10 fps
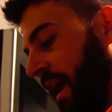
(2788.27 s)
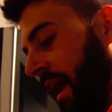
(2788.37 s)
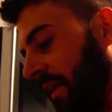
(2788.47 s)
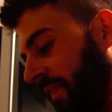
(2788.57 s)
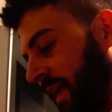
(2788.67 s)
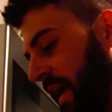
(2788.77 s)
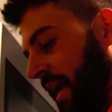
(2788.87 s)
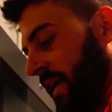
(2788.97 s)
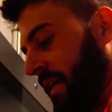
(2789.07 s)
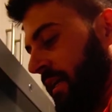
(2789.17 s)
and
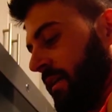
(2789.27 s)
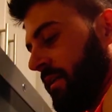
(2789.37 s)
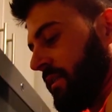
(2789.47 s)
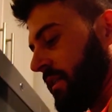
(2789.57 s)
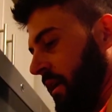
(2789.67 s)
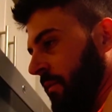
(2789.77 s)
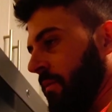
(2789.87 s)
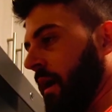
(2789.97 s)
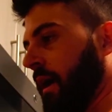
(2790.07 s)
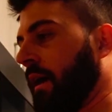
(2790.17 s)
then some
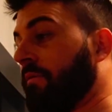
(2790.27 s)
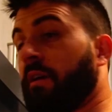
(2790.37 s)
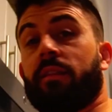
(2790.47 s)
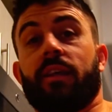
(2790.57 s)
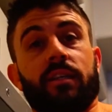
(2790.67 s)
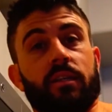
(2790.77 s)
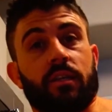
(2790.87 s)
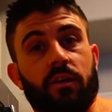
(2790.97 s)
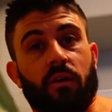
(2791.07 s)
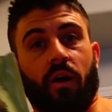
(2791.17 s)
of
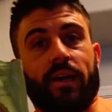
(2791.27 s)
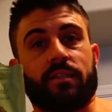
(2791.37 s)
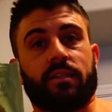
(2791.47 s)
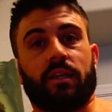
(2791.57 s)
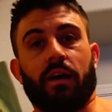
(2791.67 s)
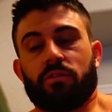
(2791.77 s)
this great stuff.